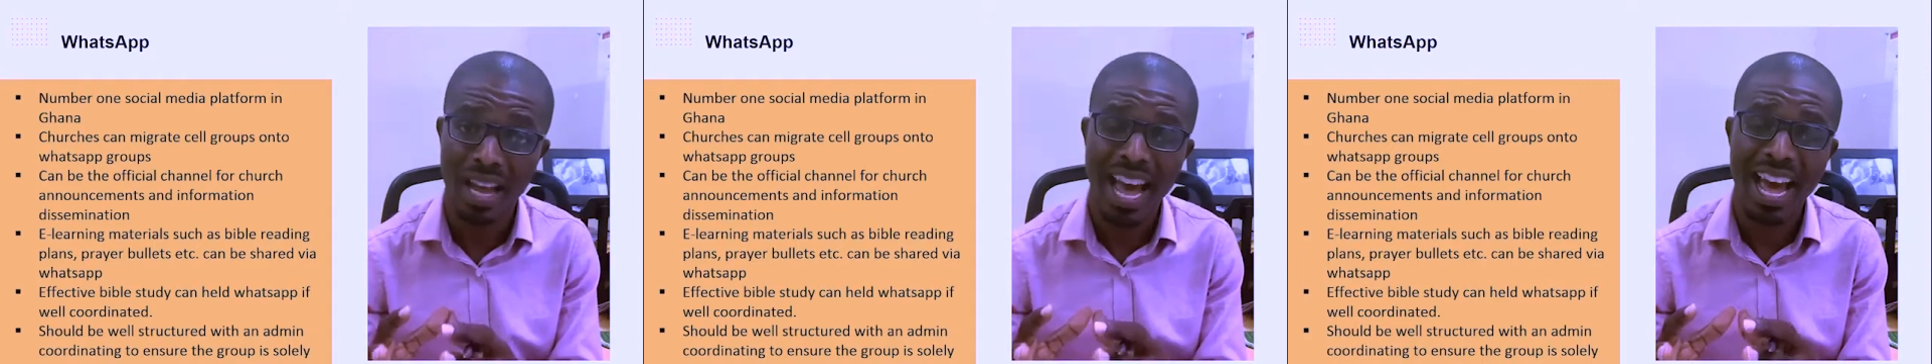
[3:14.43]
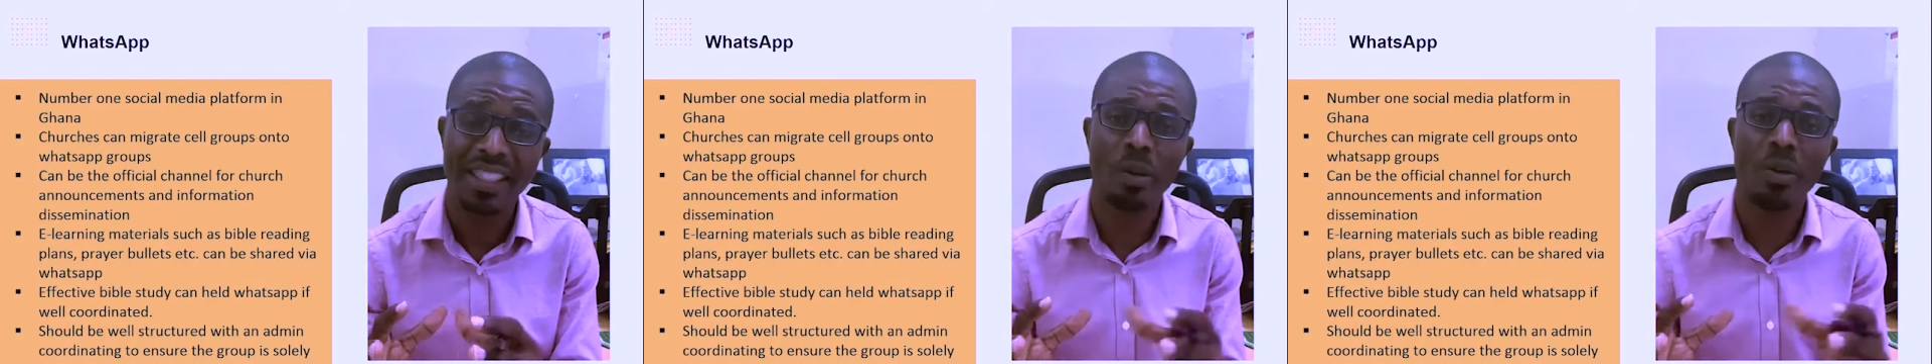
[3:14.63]

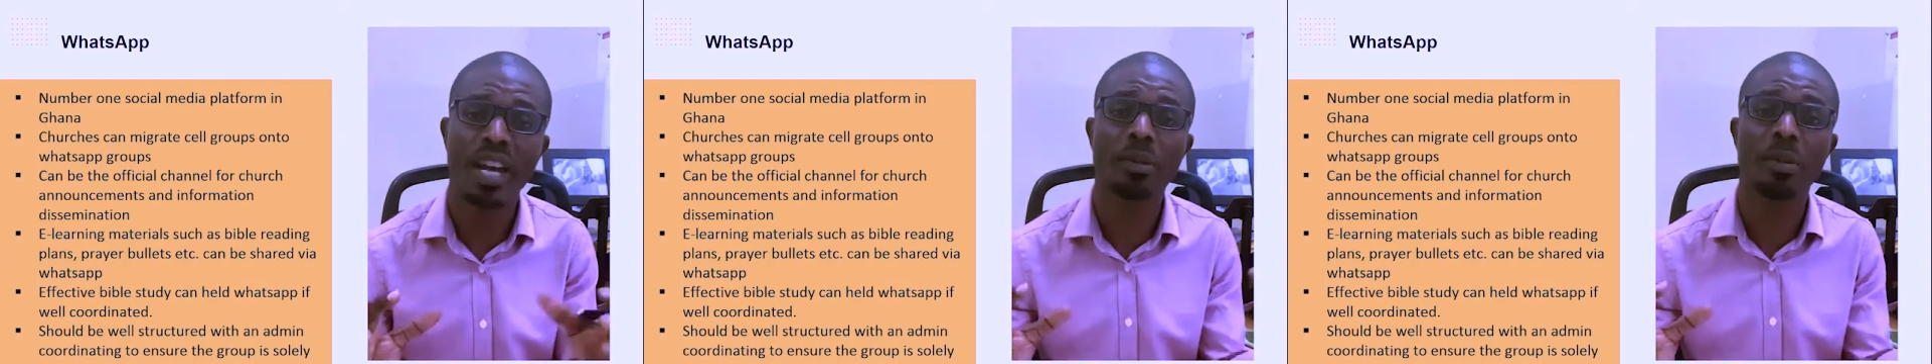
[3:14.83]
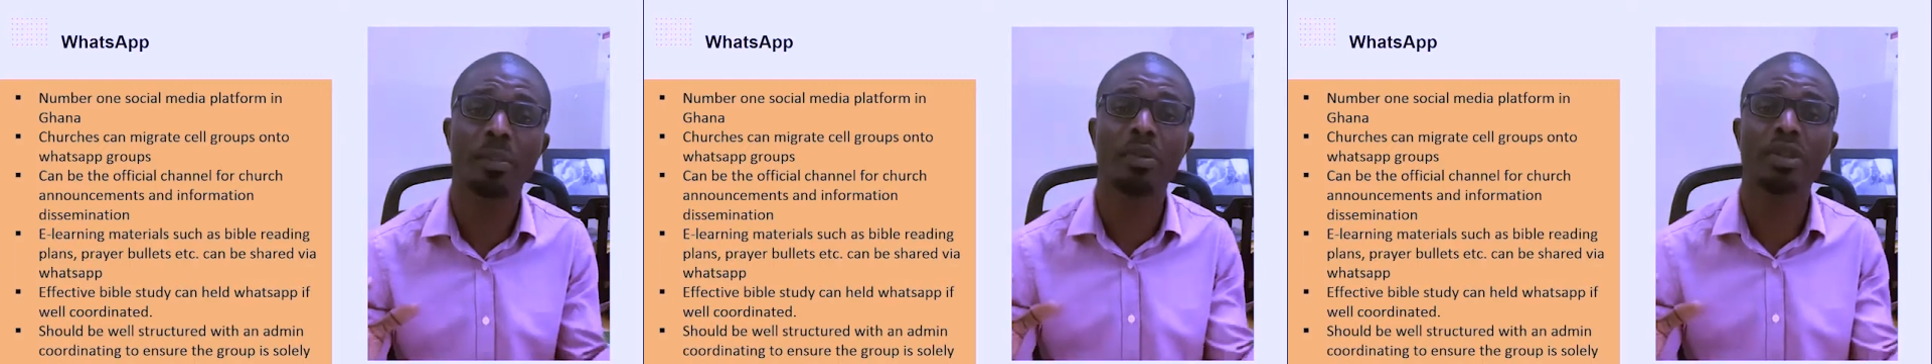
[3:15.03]

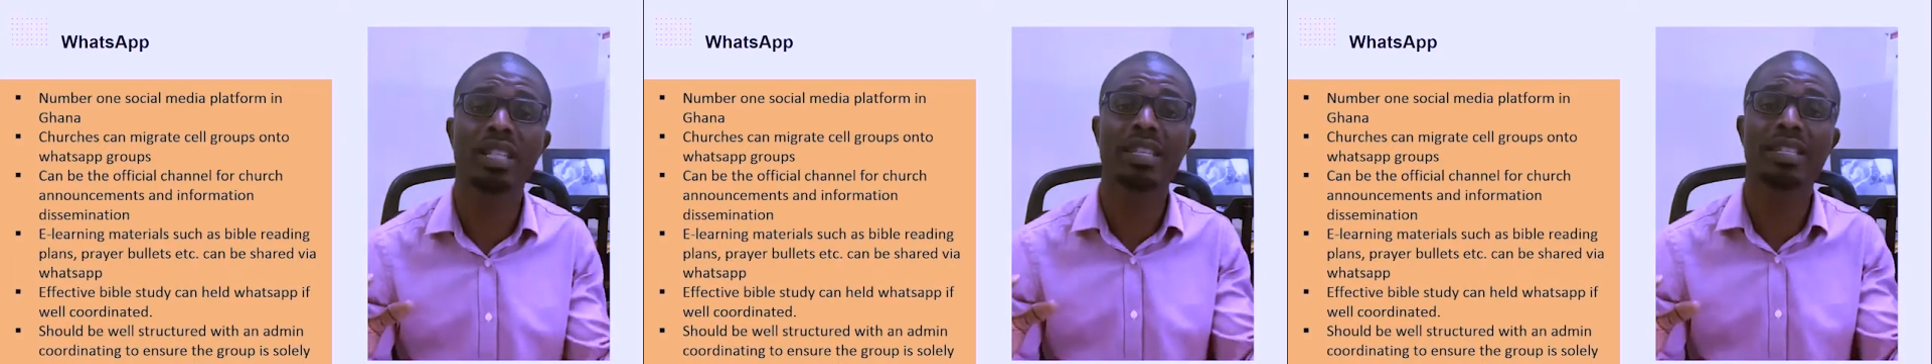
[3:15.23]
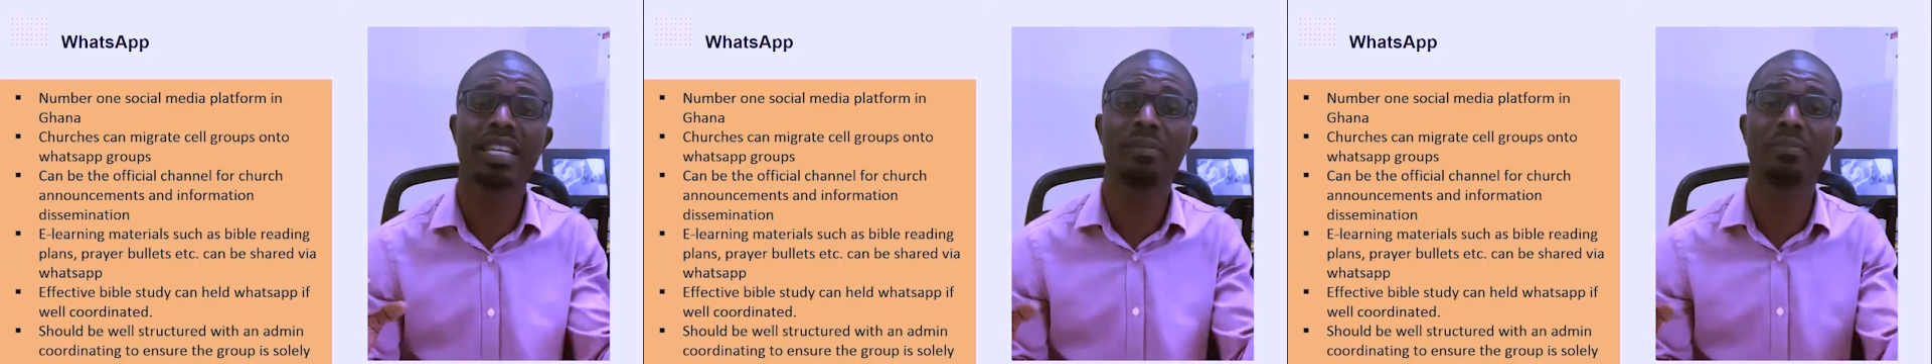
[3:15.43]
Otherwise, people
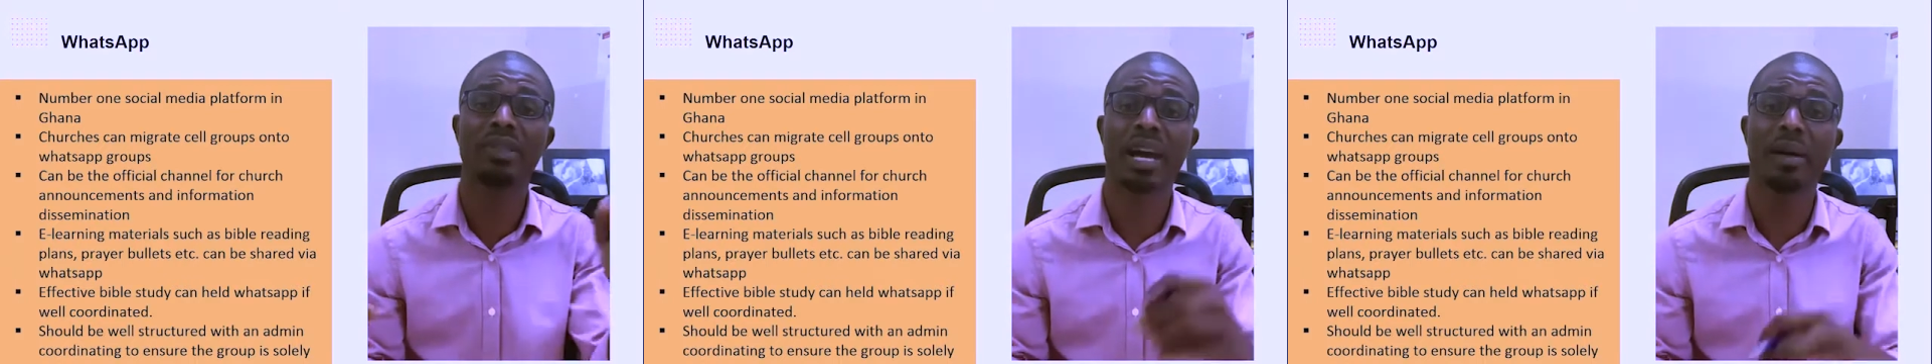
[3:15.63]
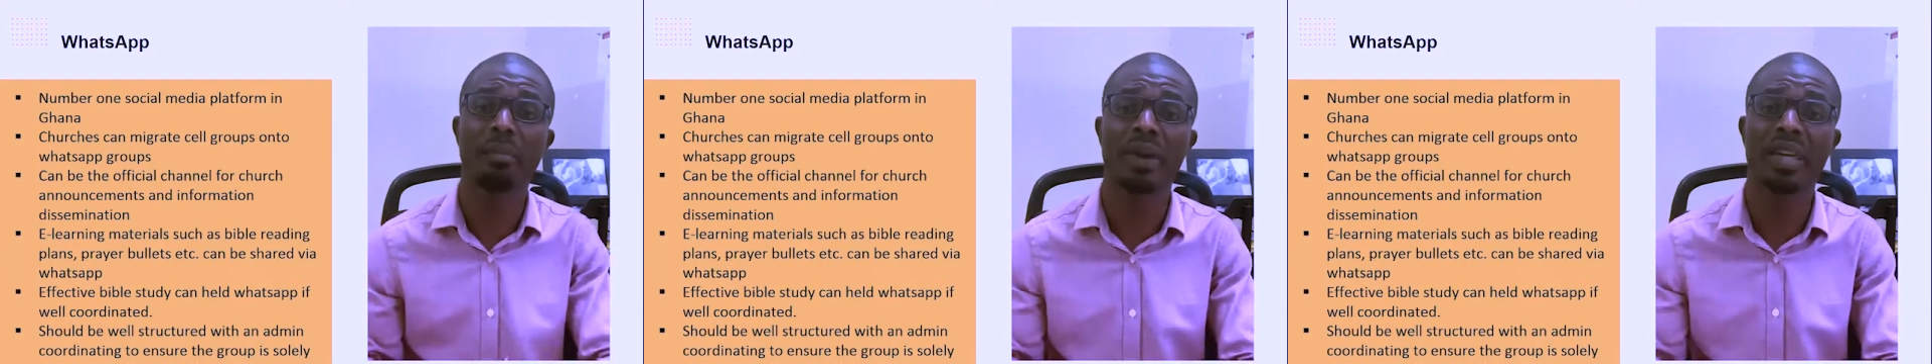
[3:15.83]
just keep
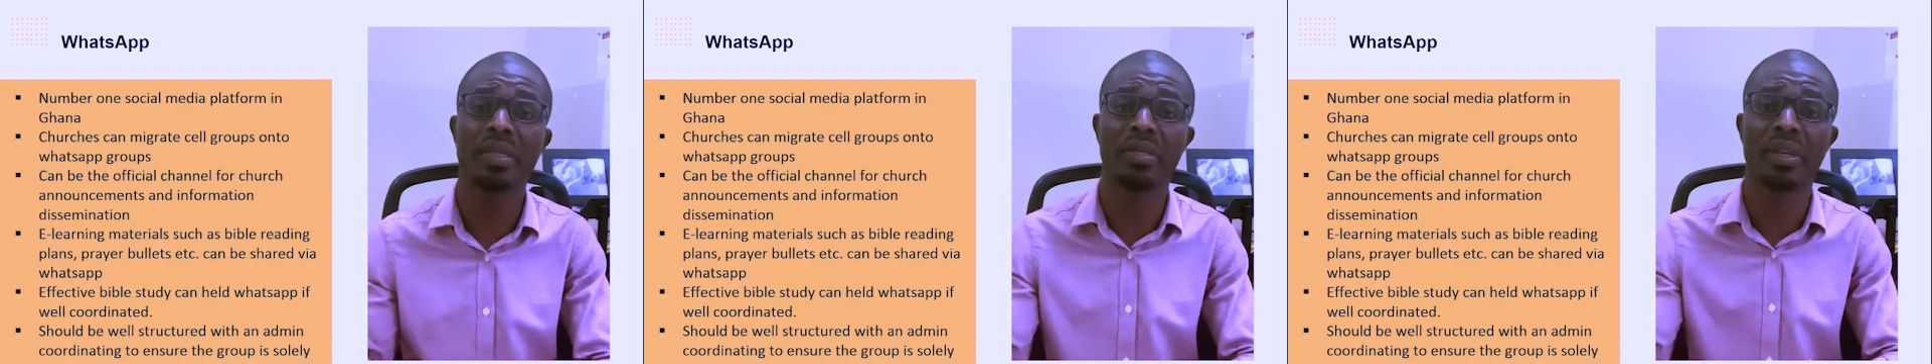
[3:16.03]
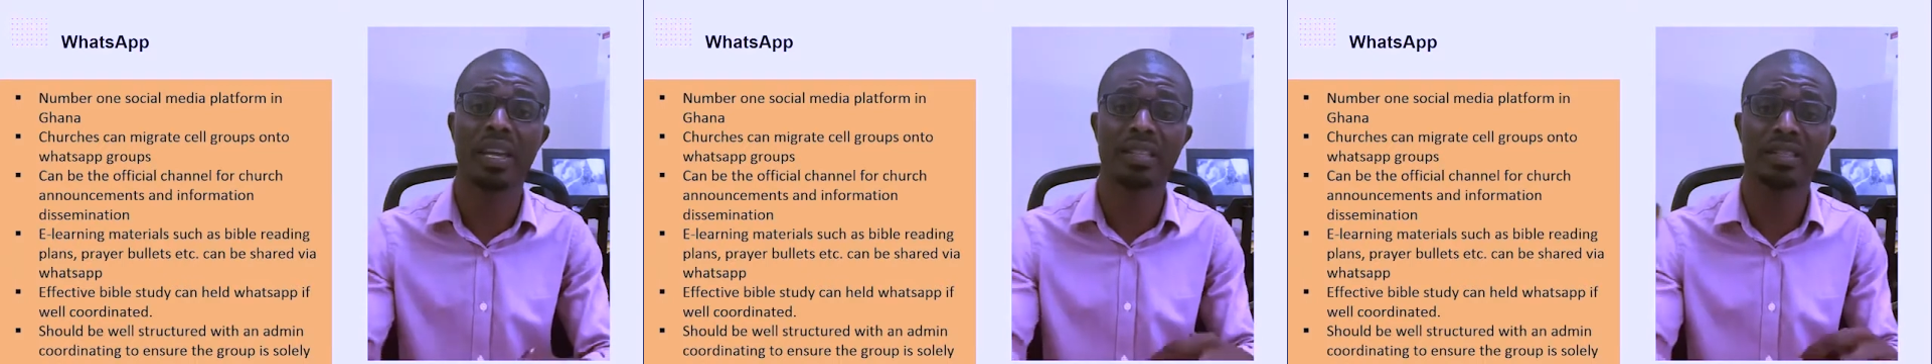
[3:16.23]
dumping
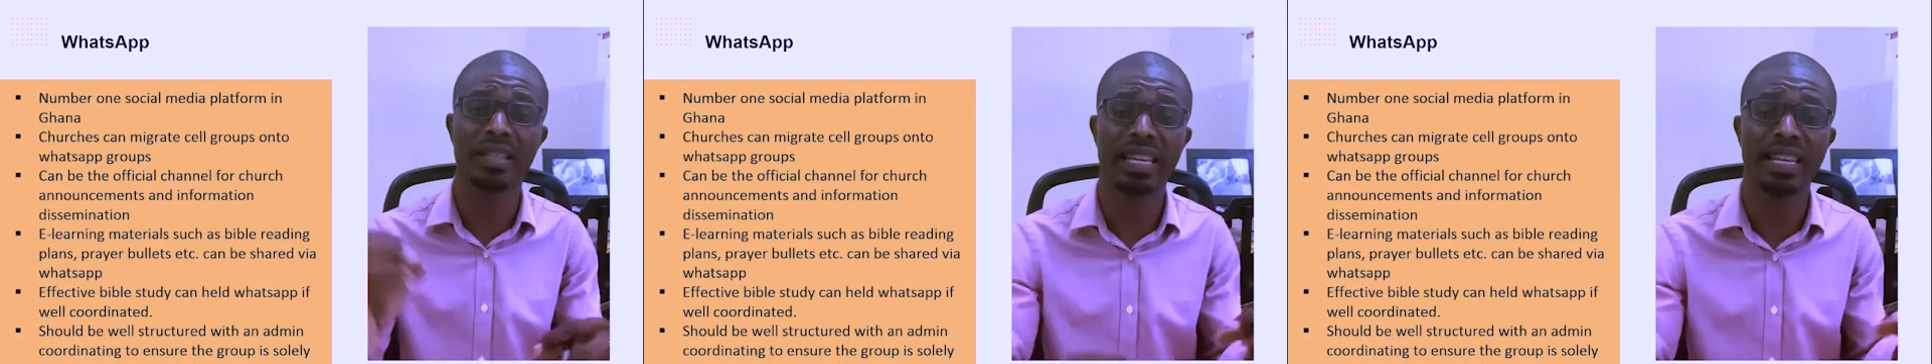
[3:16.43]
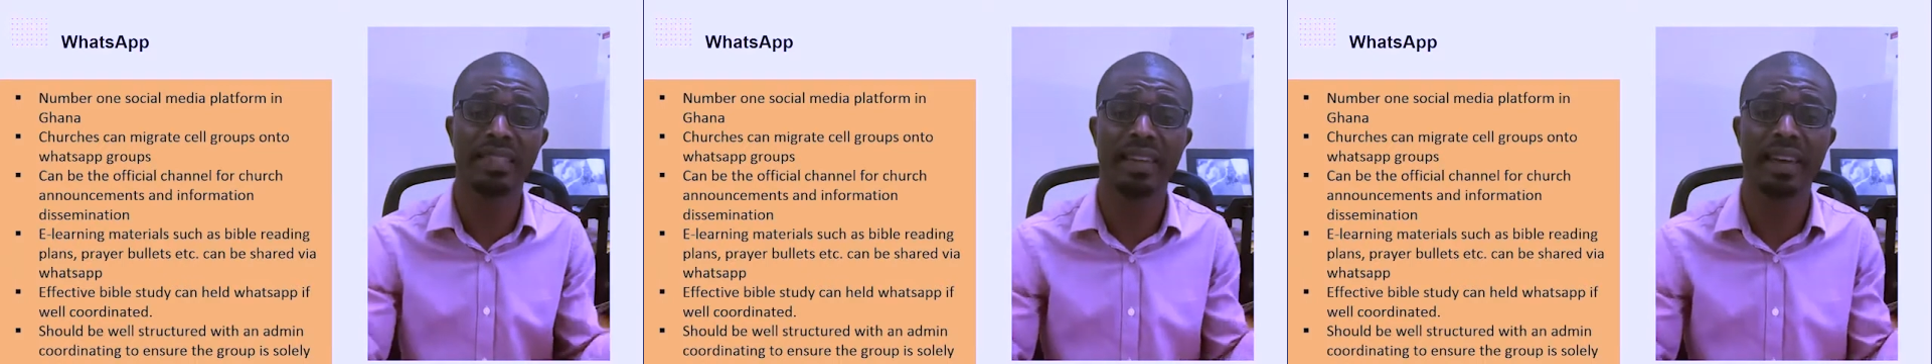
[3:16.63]
things
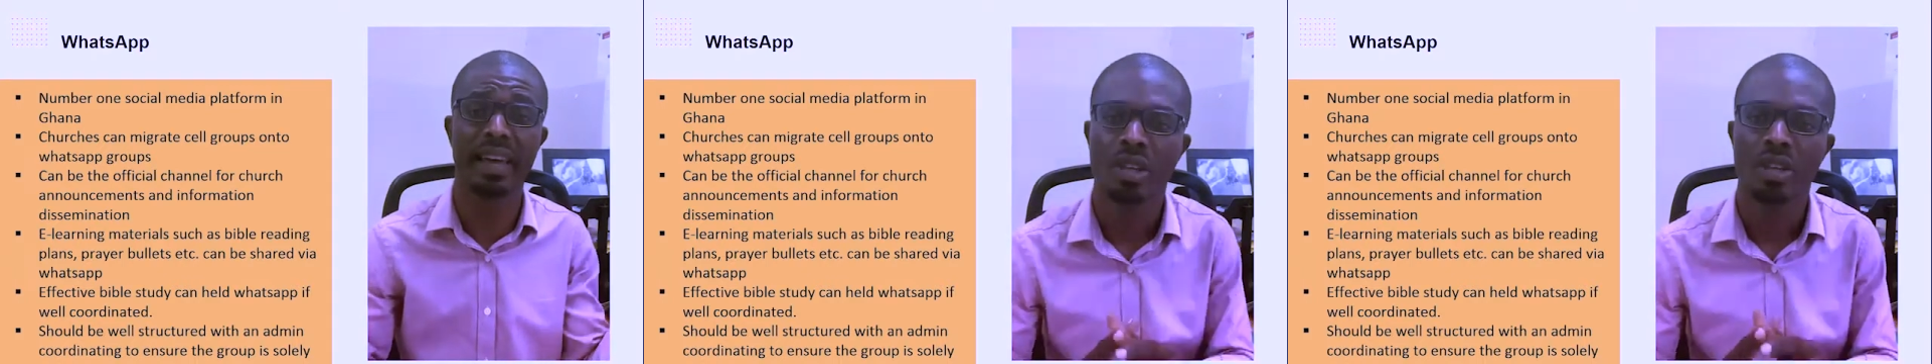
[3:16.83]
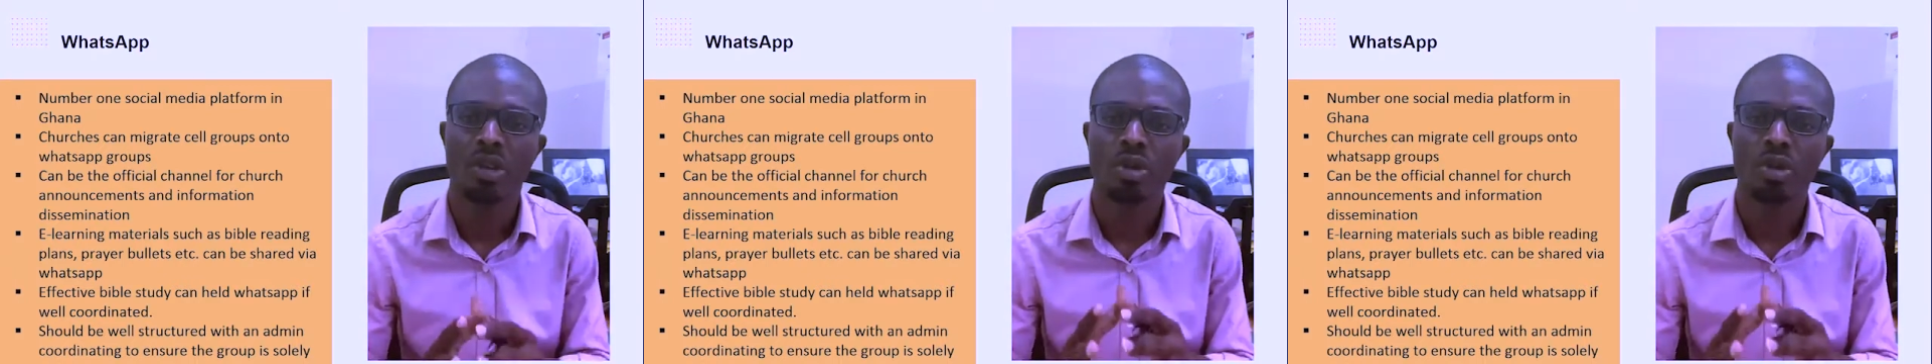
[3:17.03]
in there.